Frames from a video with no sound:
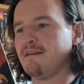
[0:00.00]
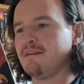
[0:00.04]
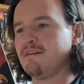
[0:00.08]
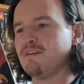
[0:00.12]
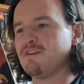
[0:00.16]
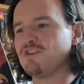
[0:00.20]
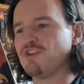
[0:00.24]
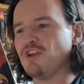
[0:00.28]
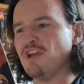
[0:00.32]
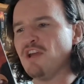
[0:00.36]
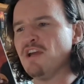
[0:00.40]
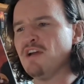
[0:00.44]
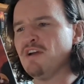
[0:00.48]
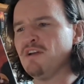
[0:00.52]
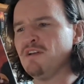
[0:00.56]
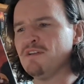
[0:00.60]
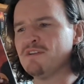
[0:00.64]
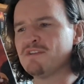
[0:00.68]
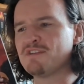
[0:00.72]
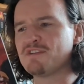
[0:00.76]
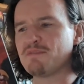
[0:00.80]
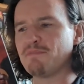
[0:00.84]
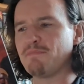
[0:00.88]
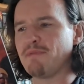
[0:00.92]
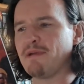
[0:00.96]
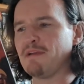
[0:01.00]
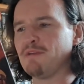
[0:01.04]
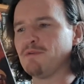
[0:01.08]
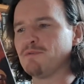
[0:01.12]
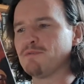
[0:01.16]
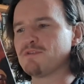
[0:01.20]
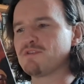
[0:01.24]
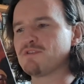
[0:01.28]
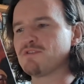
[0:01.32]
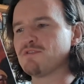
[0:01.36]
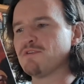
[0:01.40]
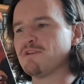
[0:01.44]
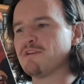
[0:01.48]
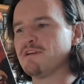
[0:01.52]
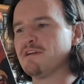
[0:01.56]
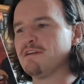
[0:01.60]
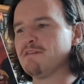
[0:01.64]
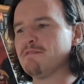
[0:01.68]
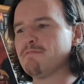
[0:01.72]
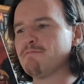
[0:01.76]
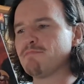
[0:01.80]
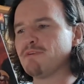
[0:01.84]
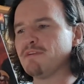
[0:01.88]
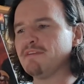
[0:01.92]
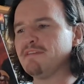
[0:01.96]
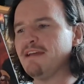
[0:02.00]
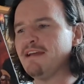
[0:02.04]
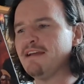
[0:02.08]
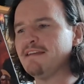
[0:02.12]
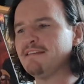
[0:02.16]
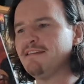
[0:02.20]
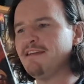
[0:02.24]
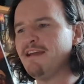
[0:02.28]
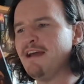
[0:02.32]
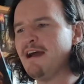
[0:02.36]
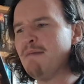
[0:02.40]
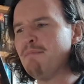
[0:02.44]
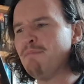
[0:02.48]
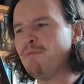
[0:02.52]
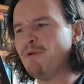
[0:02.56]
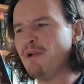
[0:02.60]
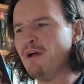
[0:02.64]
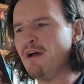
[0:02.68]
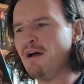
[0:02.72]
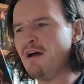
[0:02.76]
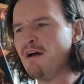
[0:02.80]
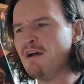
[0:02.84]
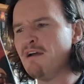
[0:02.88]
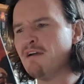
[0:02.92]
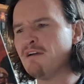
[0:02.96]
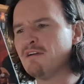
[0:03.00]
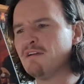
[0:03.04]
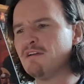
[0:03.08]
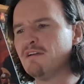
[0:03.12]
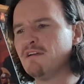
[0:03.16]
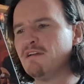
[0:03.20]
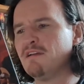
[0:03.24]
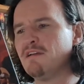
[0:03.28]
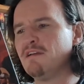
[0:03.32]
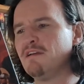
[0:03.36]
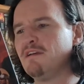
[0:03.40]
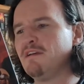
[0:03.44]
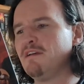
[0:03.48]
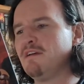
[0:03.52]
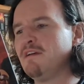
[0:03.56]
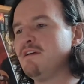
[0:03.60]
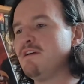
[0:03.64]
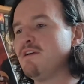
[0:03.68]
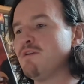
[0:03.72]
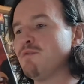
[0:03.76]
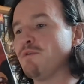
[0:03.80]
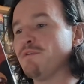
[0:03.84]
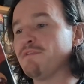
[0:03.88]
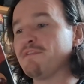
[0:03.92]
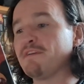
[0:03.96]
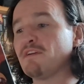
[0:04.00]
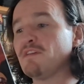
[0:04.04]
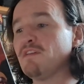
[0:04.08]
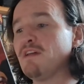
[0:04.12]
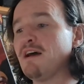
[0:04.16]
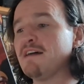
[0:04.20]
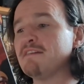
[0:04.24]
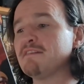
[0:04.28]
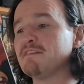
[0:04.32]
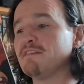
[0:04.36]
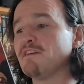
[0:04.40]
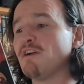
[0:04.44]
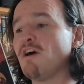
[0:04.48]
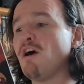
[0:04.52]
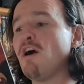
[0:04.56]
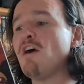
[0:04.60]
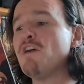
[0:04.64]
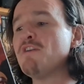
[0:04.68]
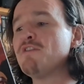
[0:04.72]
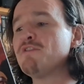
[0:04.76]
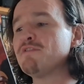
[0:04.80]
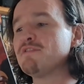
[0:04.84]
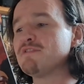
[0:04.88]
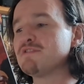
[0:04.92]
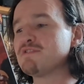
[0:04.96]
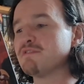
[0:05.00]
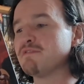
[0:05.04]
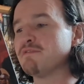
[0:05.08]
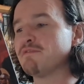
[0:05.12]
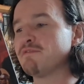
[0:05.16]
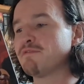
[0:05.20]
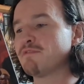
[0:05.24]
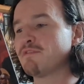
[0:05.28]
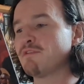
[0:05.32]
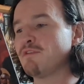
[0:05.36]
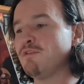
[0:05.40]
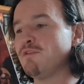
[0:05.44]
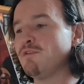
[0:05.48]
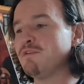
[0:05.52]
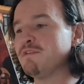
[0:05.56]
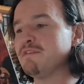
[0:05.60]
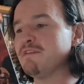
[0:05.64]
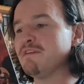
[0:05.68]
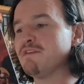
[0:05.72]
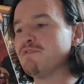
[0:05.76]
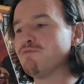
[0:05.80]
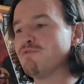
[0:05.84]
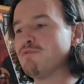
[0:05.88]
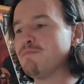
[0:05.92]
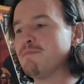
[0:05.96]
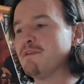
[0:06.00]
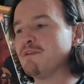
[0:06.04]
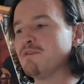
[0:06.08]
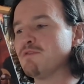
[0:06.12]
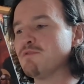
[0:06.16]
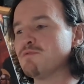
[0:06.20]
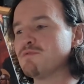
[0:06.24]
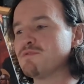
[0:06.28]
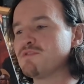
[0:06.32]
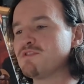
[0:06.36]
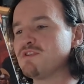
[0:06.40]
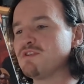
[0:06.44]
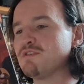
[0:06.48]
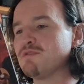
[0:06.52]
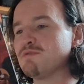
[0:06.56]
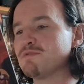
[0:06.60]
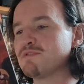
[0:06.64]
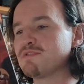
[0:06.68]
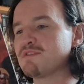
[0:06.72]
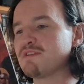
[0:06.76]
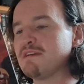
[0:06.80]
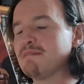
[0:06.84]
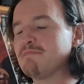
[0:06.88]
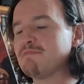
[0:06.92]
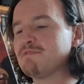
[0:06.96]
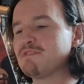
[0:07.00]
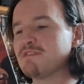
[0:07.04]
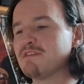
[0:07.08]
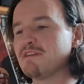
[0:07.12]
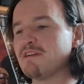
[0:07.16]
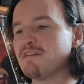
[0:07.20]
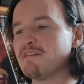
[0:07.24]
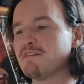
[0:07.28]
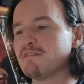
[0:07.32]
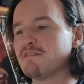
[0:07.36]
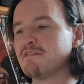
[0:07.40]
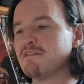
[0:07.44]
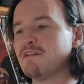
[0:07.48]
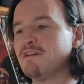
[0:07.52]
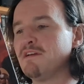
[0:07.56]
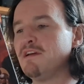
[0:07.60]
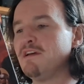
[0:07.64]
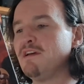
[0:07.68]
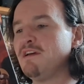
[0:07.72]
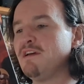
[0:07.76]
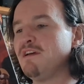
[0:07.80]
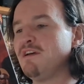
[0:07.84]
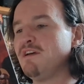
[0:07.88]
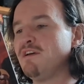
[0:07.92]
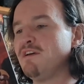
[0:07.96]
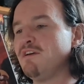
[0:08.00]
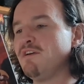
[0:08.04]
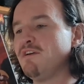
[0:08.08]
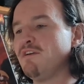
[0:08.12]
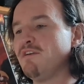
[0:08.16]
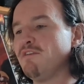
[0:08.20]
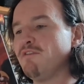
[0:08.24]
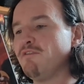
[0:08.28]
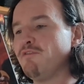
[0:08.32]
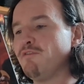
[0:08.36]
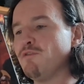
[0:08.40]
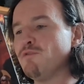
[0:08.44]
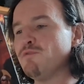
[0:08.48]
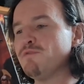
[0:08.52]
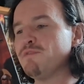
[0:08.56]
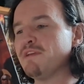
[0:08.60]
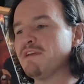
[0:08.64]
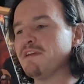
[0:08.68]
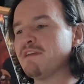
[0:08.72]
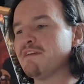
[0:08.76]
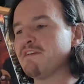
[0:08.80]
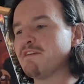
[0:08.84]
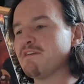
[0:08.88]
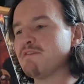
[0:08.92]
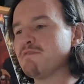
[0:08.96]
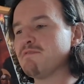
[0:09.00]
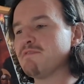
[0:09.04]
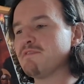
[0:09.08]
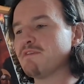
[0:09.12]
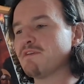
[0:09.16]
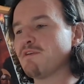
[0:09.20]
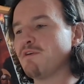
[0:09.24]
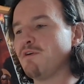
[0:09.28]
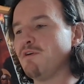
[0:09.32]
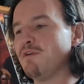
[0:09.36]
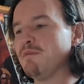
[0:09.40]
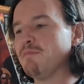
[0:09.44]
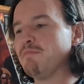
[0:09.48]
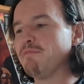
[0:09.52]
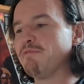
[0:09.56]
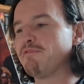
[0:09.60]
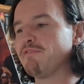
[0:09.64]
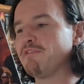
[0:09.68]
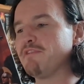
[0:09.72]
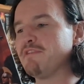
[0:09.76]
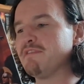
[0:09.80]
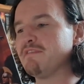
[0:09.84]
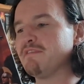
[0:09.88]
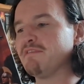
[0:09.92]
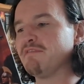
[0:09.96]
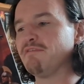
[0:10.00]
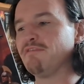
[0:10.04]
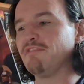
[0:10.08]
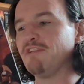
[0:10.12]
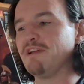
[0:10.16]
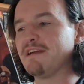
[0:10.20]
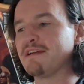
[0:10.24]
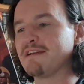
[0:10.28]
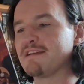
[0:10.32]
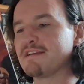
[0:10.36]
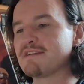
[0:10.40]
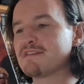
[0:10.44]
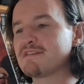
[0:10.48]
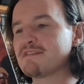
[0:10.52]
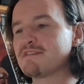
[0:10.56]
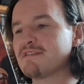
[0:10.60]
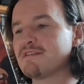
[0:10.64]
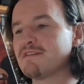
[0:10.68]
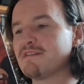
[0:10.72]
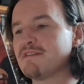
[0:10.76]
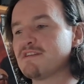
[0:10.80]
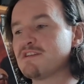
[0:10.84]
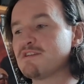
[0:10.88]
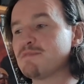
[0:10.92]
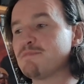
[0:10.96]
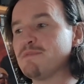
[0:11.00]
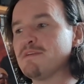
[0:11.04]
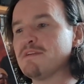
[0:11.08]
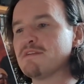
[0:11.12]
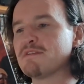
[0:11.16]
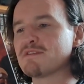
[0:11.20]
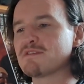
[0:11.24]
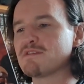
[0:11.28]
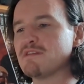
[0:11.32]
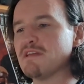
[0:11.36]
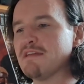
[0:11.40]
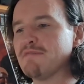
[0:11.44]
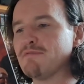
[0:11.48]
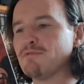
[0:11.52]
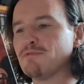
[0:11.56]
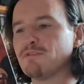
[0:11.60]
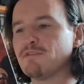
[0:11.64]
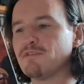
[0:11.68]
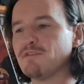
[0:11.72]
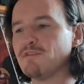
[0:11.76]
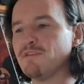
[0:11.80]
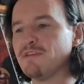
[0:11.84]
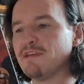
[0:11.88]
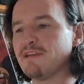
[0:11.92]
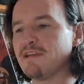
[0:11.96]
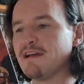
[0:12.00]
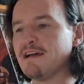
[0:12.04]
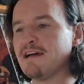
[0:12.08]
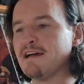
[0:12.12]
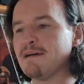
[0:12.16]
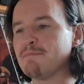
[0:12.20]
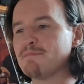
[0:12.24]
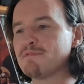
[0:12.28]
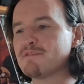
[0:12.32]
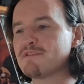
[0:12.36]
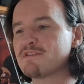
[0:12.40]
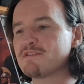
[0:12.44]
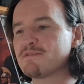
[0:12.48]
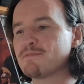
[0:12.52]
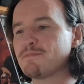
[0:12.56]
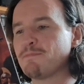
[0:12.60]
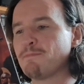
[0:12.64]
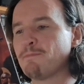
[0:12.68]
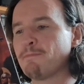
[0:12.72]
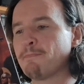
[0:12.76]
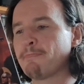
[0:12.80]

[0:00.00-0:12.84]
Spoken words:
"Shields!" bellowed Sura. "Protect the Emperor!" With a clatter, hundreds of Claudian ruby gold shields came together, folding in around the column front and flanks, spears levelled through the gaps.